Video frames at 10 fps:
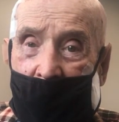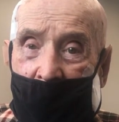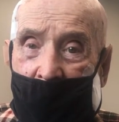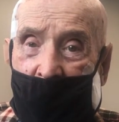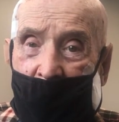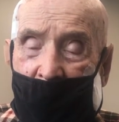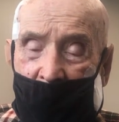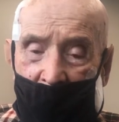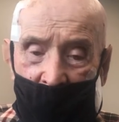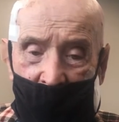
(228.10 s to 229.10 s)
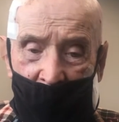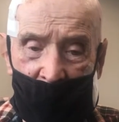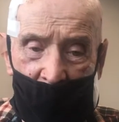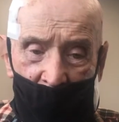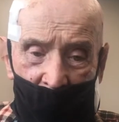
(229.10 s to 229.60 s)
umbrella was made
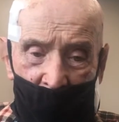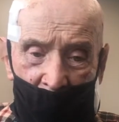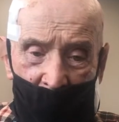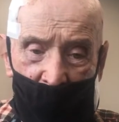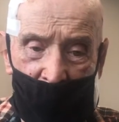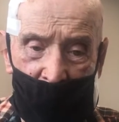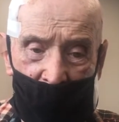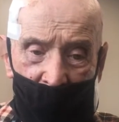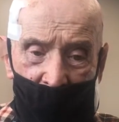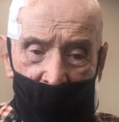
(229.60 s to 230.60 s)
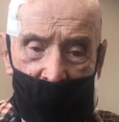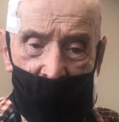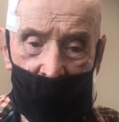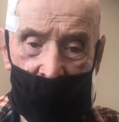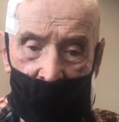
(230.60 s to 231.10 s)
out of bamboo, and it
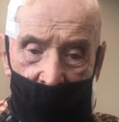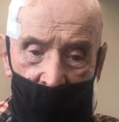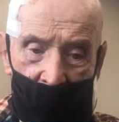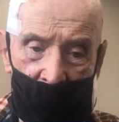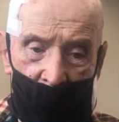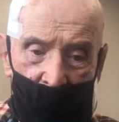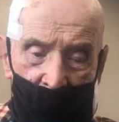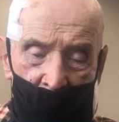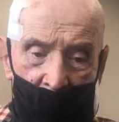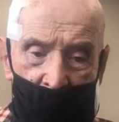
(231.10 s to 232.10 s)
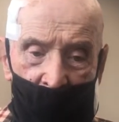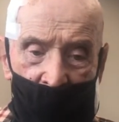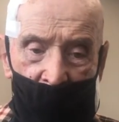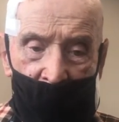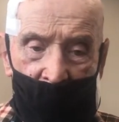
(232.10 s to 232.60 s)
would open up.
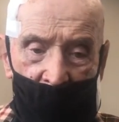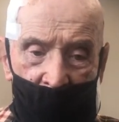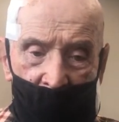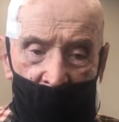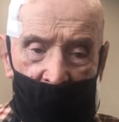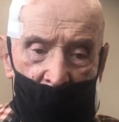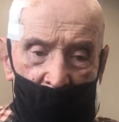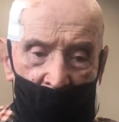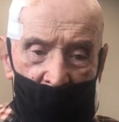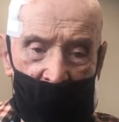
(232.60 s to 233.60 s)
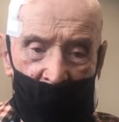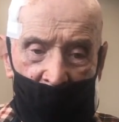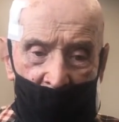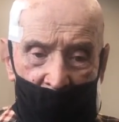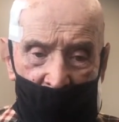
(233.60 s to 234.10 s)
The kimono was made
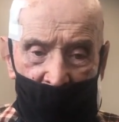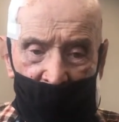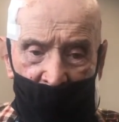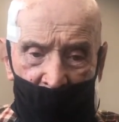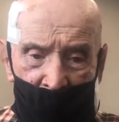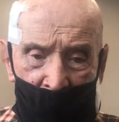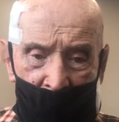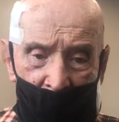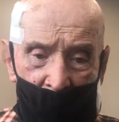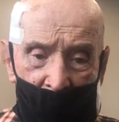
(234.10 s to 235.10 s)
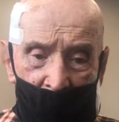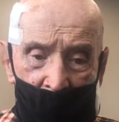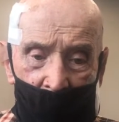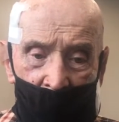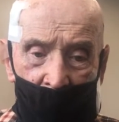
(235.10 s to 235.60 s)
out of silk,
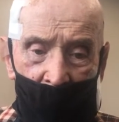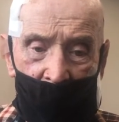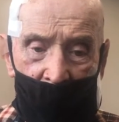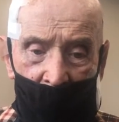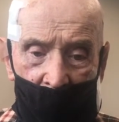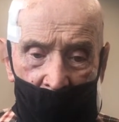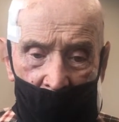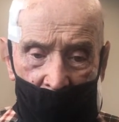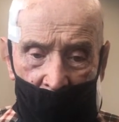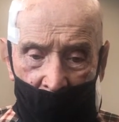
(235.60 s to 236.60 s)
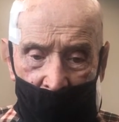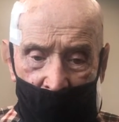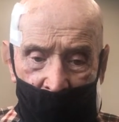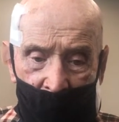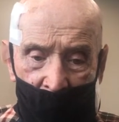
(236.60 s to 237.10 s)
and
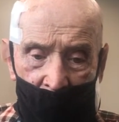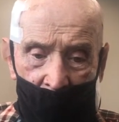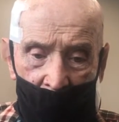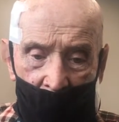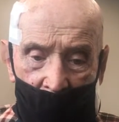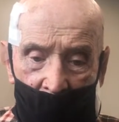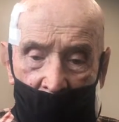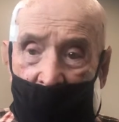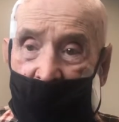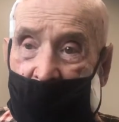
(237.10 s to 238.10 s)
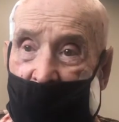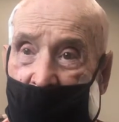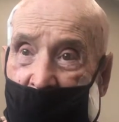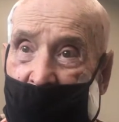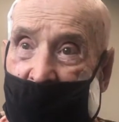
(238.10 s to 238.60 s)
we also
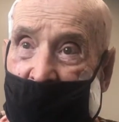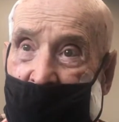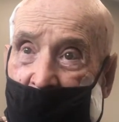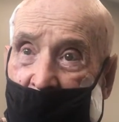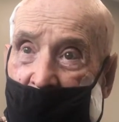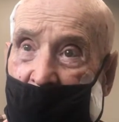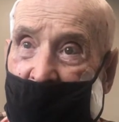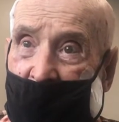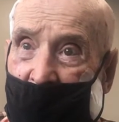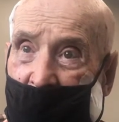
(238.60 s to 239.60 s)
traded cigarettes. The